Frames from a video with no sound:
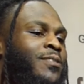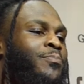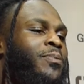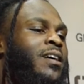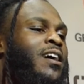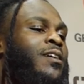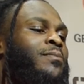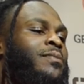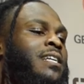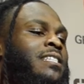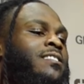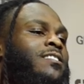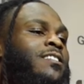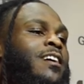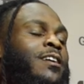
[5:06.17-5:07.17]
the play out that
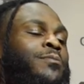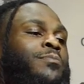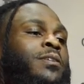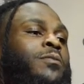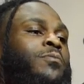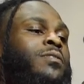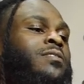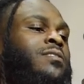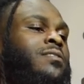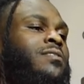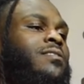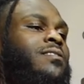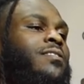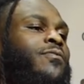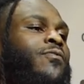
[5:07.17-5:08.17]
stood out to me
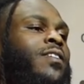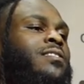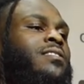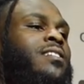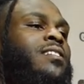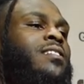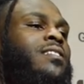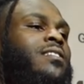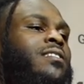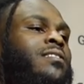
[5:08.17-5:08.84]
was Vontae,